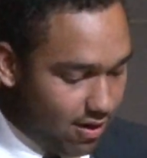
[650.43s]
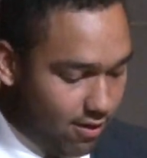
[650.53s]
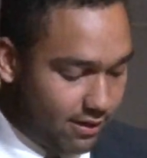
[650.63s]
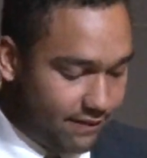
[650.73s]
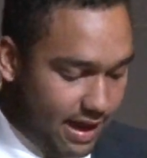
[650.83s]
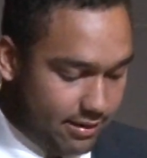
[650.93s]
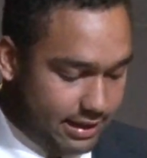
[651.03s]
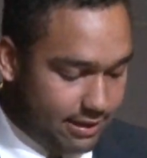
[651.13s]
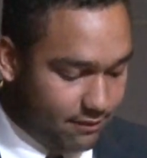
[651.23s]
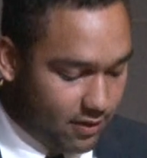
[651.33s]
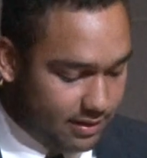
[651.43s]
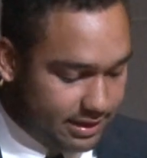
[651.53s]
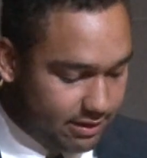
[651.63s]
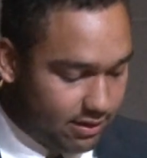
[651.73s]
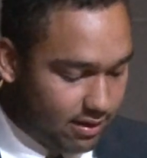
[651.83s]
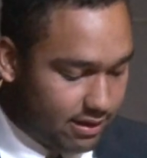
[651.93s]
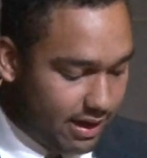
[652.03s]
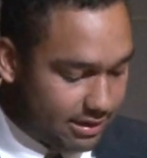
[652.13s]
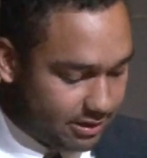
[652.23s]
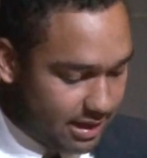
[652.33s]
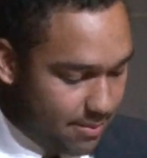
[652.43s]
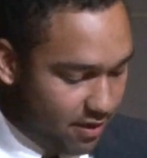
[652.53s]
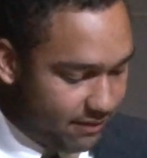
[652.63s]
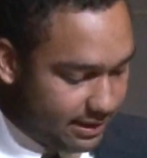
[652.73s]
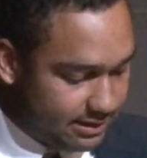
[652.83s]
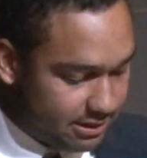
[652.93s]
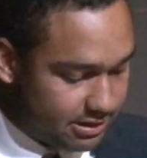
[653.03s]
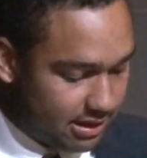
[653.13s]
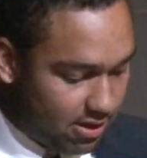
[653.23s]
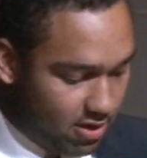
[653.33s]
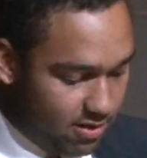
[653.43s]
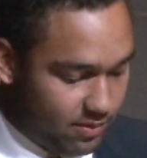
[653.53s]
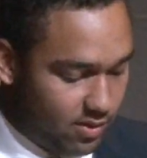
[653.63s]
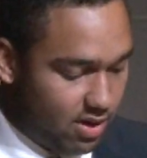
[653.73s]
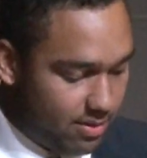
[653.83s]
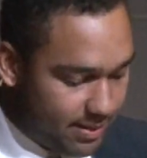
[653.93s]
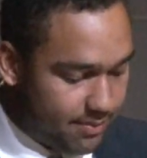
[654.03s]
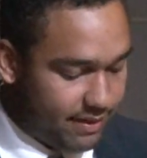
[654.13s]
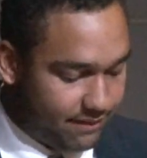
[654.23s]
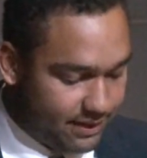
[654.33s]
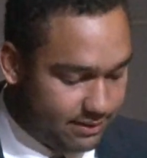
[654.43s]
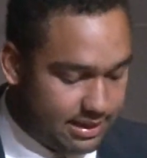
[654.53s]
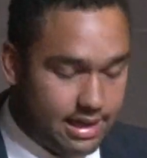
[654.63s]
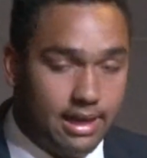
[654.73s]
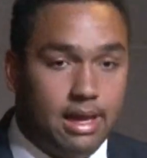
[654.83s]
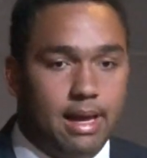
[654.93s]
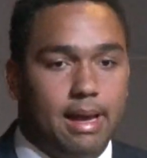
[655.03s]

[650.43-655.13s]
all the faculty that volunteer their extra time on events such as the Carnival, Homecoming, and Field Day,